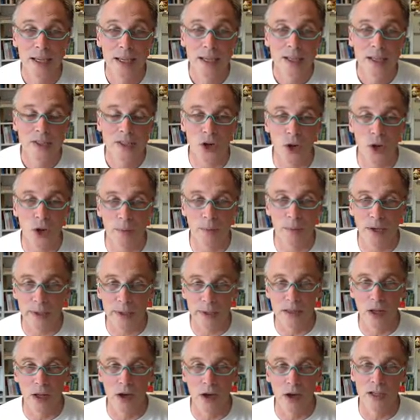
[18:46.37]
So I'm going
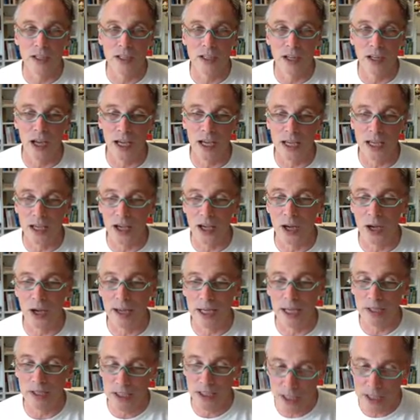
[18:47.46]
along and I
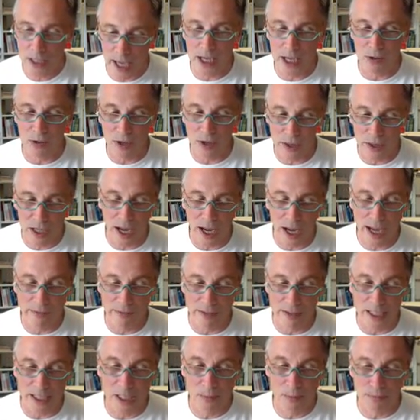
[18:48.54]
make a mistake, or I think I
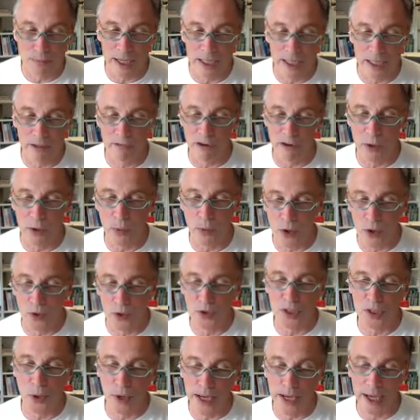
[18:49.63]
haven't explained it very well,
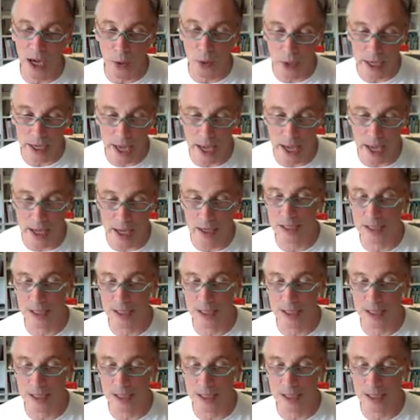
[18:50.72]
so I go again.